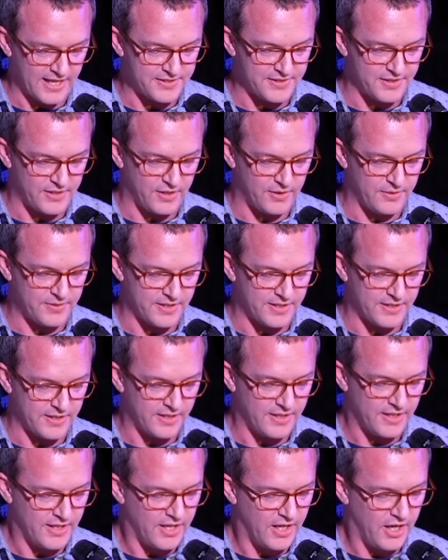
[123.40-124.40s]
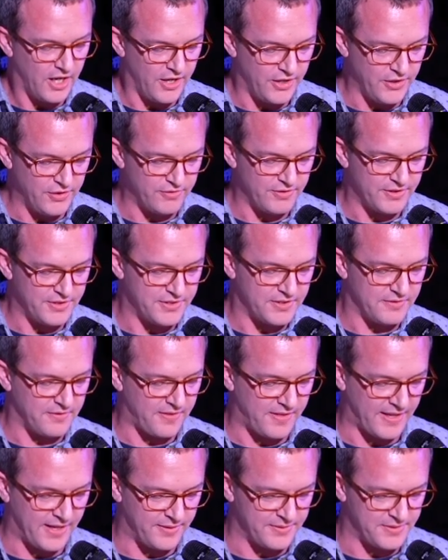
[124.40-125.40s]
executed, hundreds of
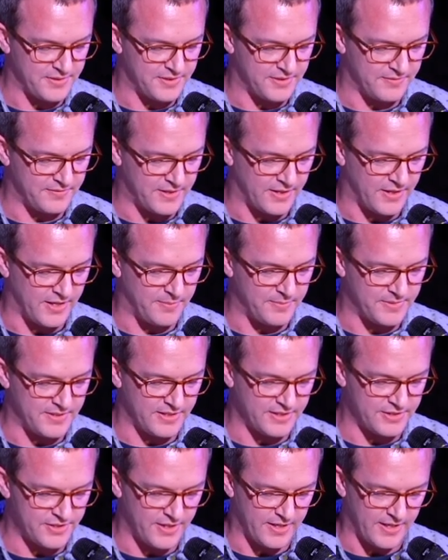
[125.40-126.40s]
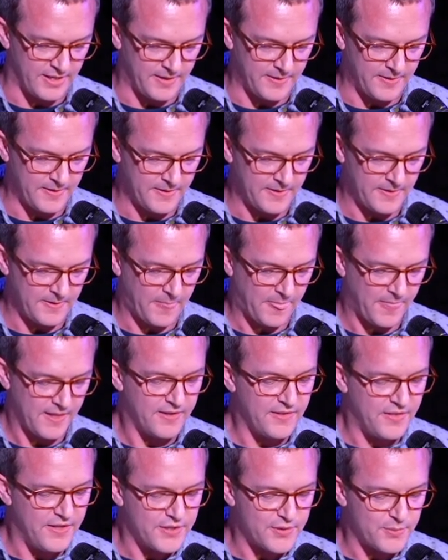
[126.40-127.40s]
thousands of times each day.
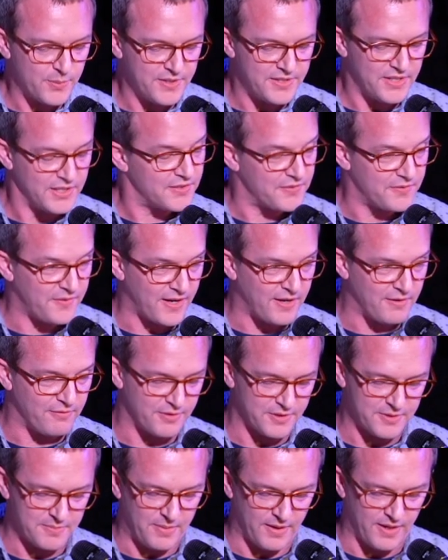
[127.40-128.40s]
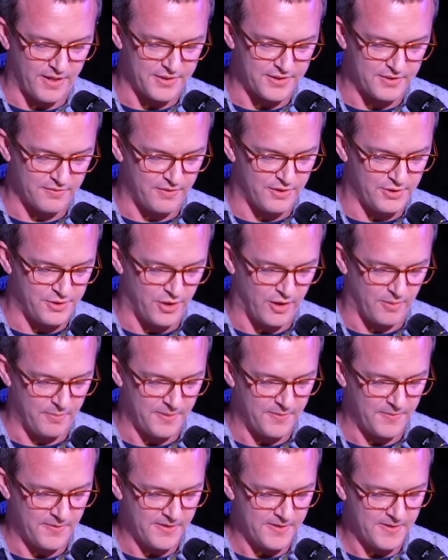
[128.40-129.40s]
This was its favorite part of the job.